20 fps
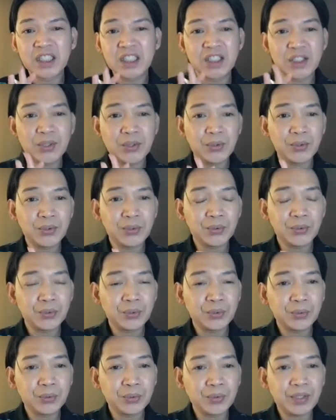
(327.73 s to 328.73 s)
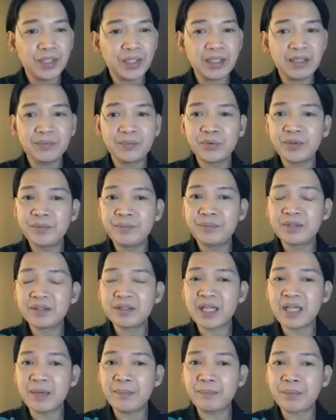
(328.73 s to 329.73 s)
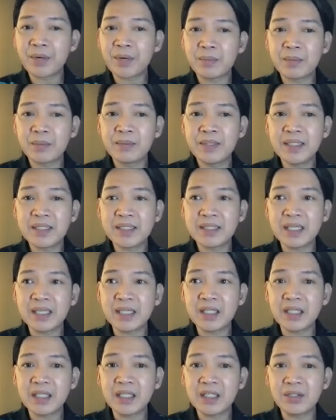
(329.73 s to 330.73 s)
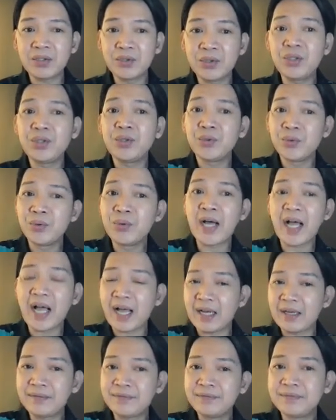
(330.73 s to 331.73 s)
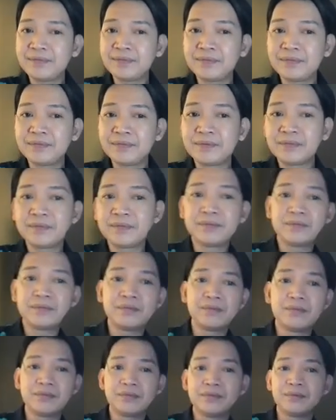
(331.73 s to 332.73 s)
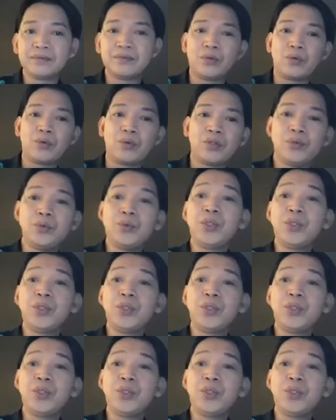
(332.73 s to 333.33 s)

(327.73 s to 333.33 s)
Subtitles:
So it would probably say, do you have, or do